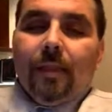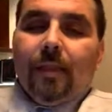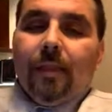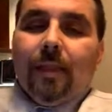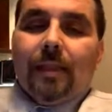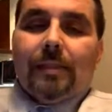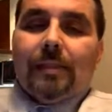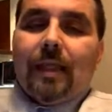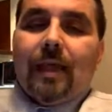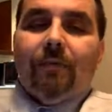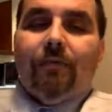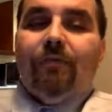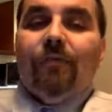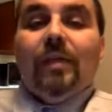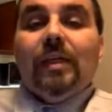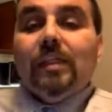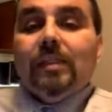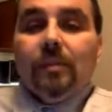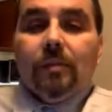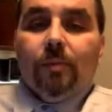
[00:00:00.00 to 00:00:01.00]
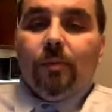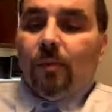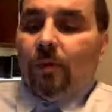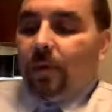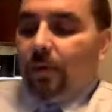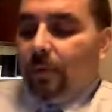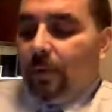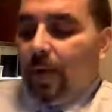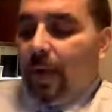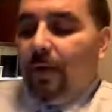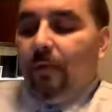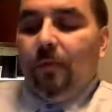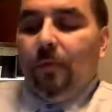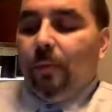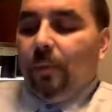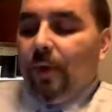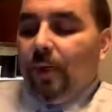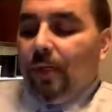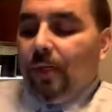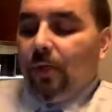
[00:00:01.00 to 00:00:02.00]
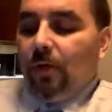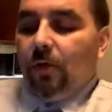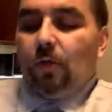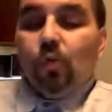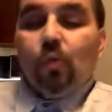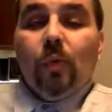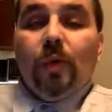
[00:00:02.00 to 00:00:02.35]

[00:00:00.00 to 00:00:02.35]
that's not feasible. Come on, everybody knows.